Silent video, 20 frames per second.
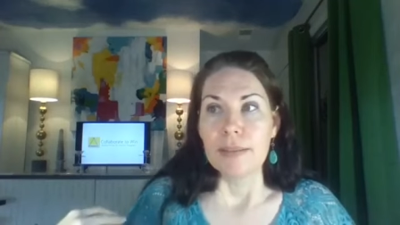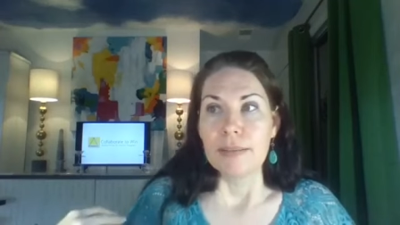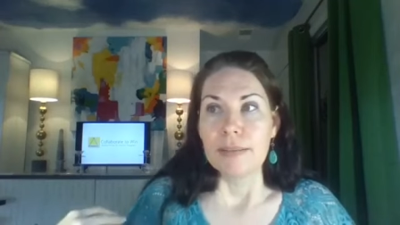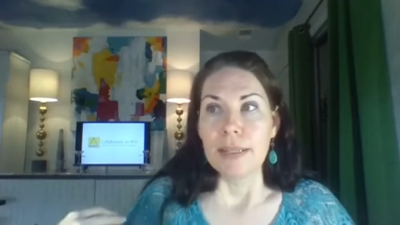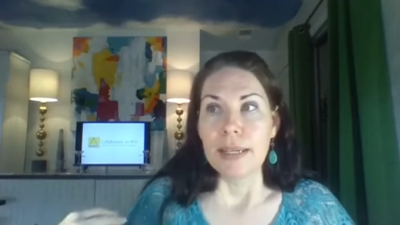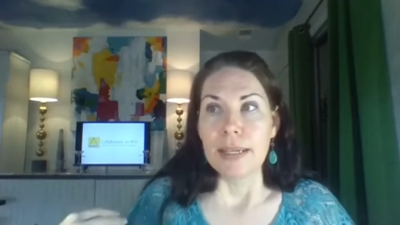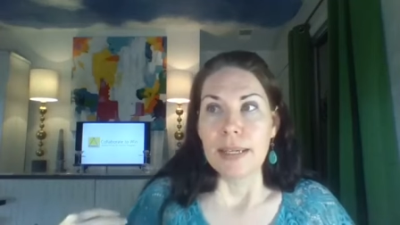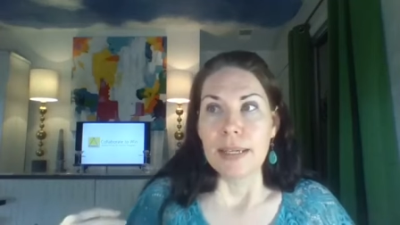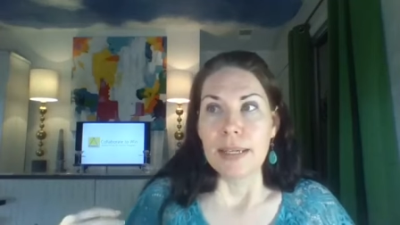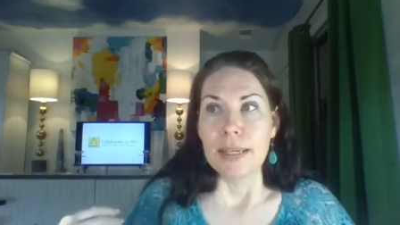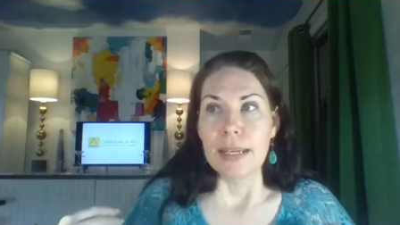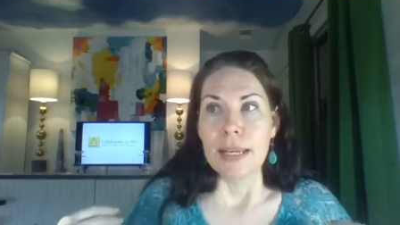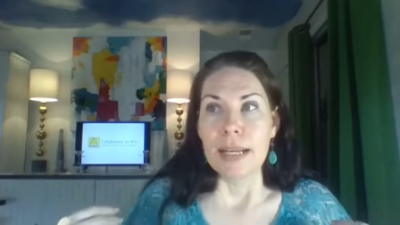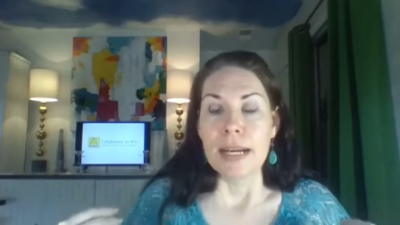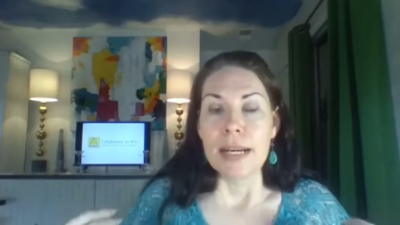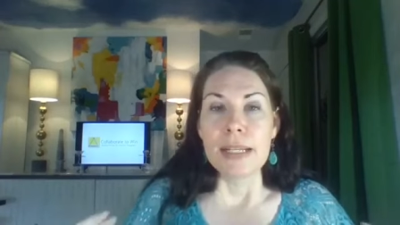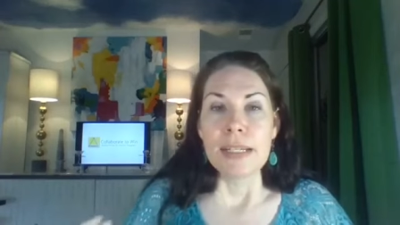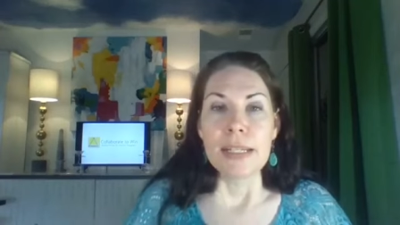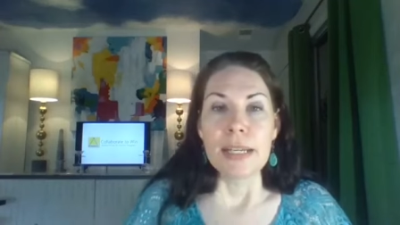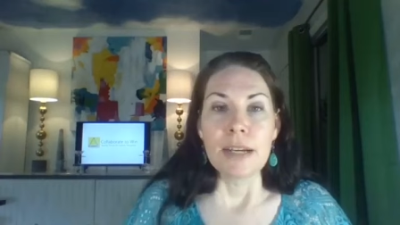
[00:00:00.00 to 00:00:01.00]
like an
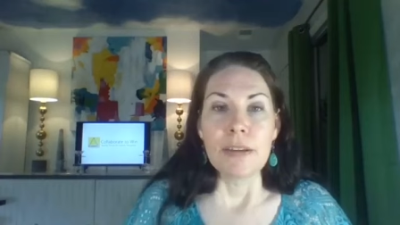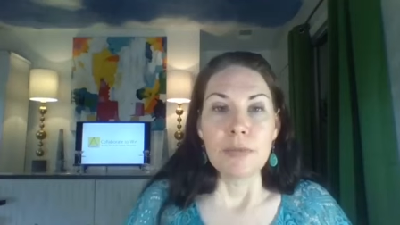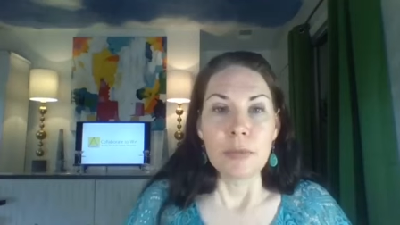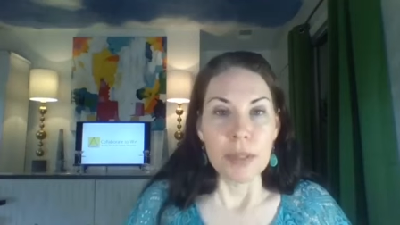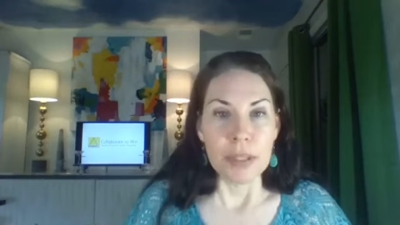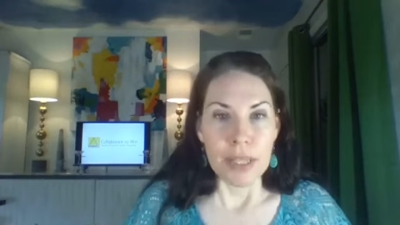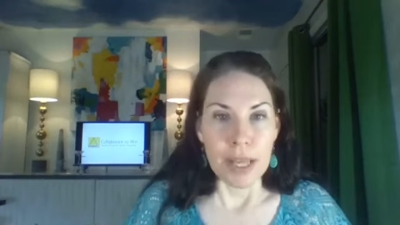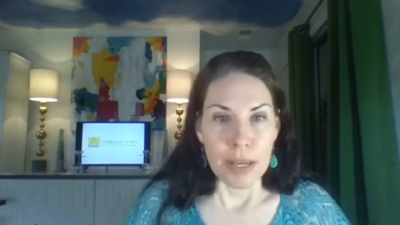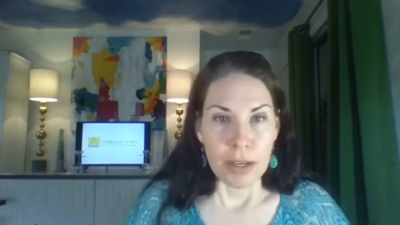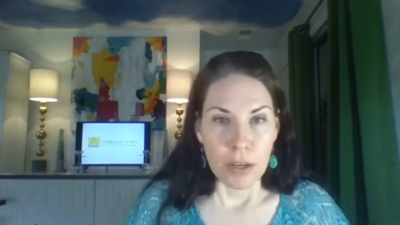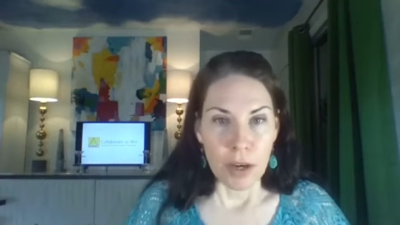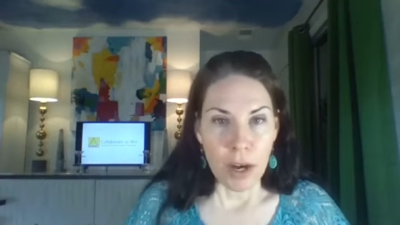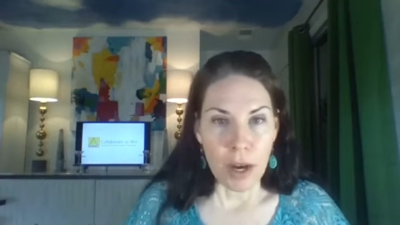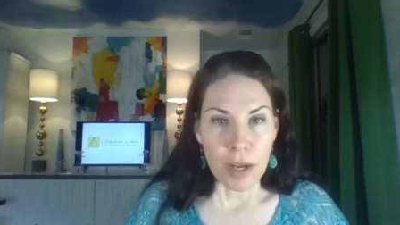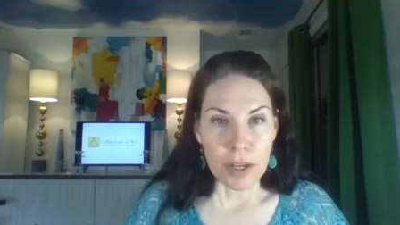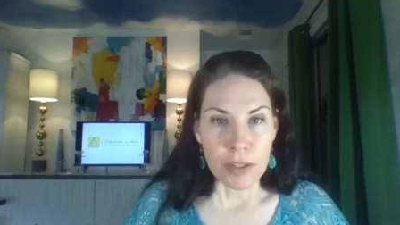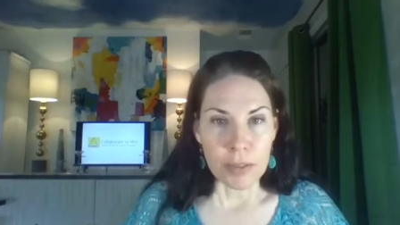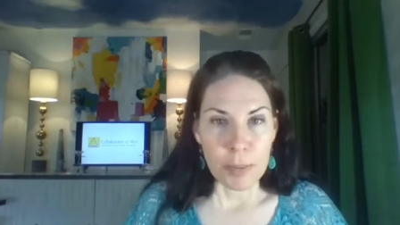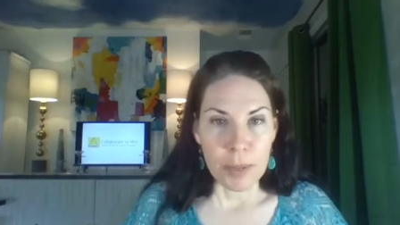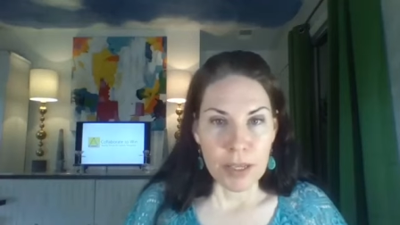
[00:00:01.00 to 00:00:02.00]
idea of what that
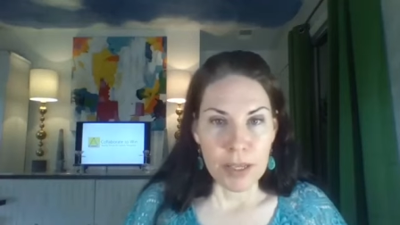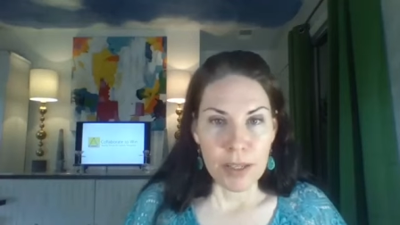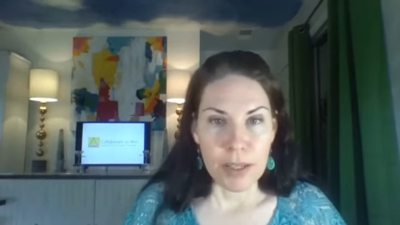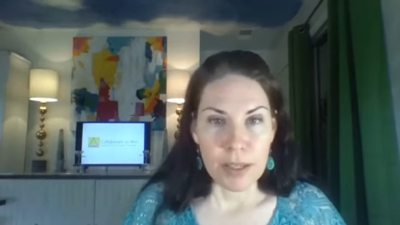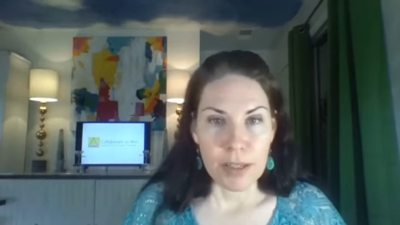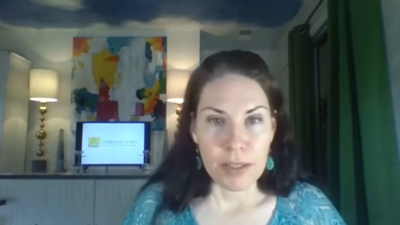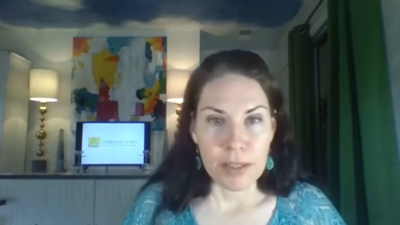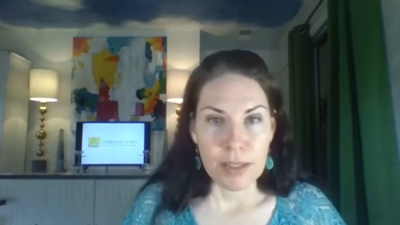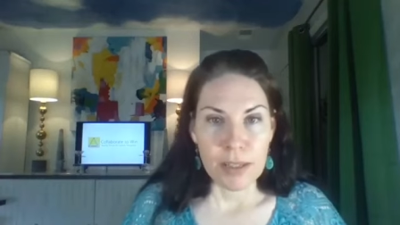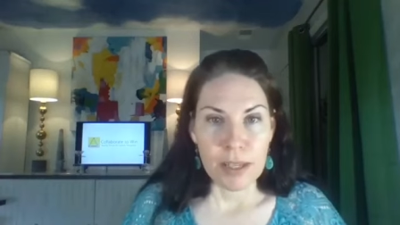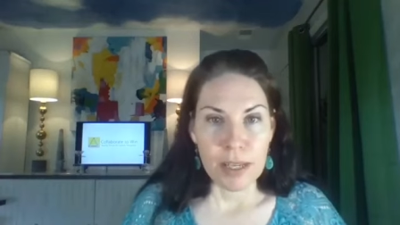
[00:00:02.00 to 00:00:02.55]
costs because